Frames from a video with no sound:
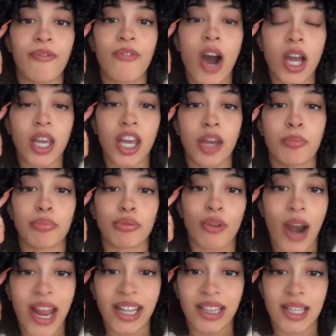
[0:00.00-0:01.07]
Either
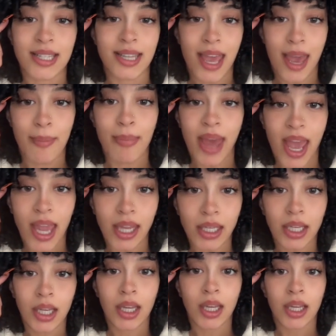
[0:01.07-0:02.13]
way,
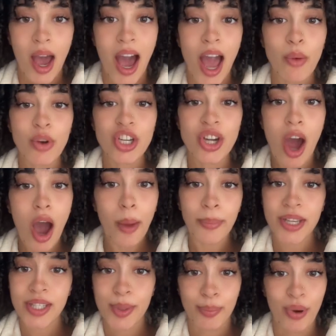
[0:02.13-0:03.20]
keep talking about Bumble.